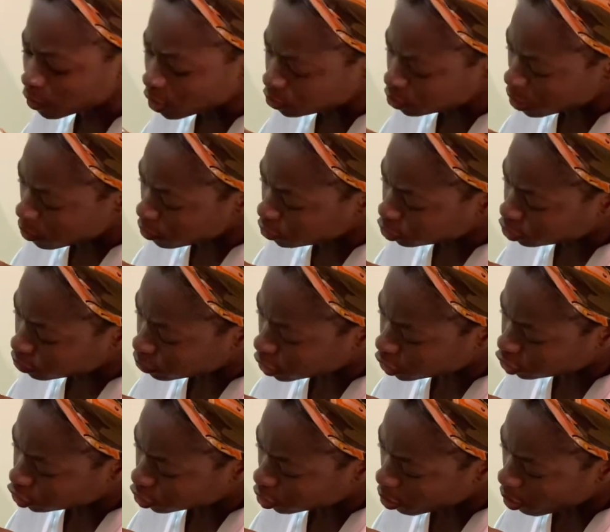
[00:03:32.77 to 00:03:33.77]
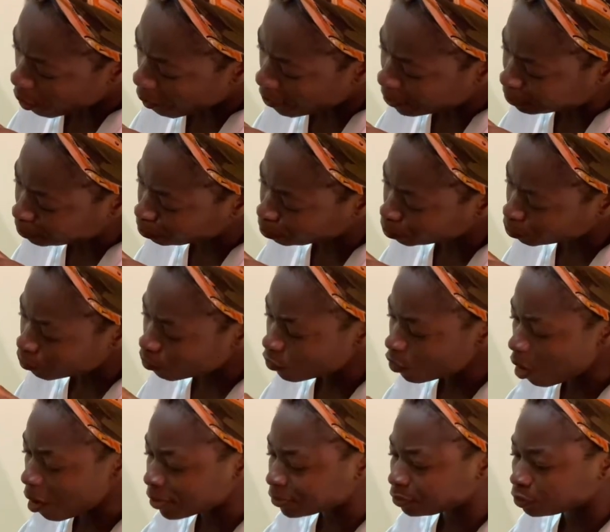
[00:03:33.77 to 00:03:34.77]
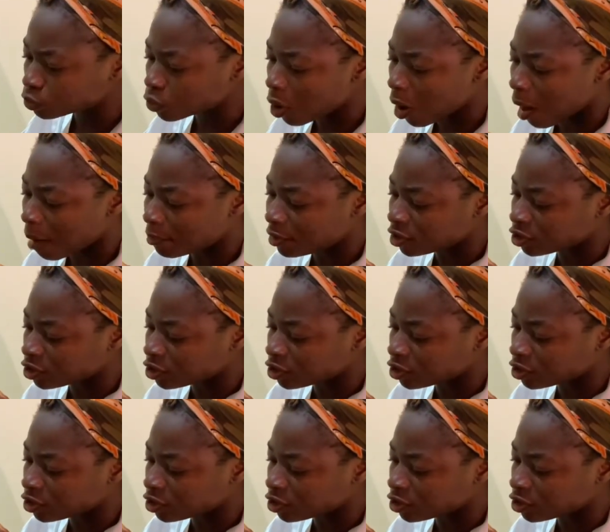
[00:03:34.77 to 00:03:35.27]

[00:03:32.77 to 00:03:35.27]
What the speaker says: So I want to make sure I'm